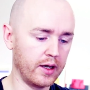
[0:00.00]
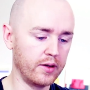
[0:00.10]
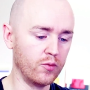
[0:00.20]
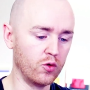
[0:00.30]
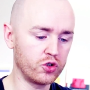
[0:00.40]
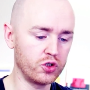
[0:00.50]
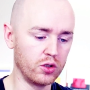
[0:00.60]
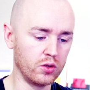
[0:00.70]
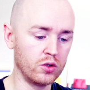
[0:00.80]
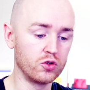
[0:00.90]

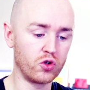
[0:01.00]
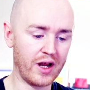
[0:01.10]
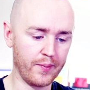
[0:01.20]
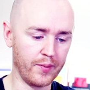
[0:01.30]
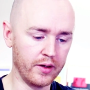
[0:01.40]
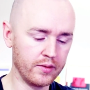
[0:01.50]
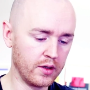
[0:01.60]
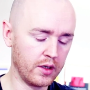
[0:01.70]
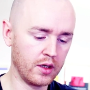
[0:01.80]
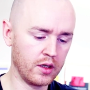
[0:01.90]
emotional drama,
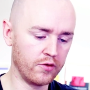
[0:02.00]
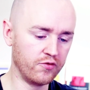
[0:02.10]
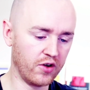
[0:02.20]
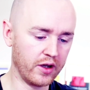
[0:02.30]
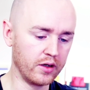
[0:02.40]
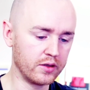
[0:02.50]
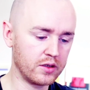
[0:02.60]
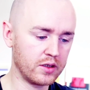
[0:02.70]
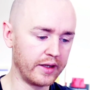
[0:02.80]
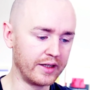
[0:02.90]

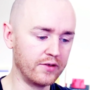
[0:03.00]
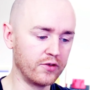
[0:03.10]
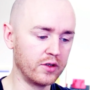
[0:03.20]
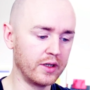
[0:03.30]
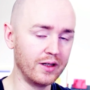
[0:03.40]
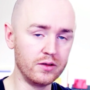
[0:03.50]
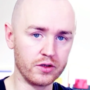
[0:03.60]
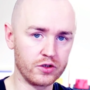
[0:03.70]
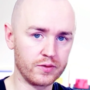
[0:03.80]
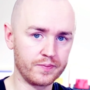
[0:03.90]
violence, and even
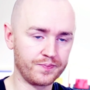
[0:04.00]
illness.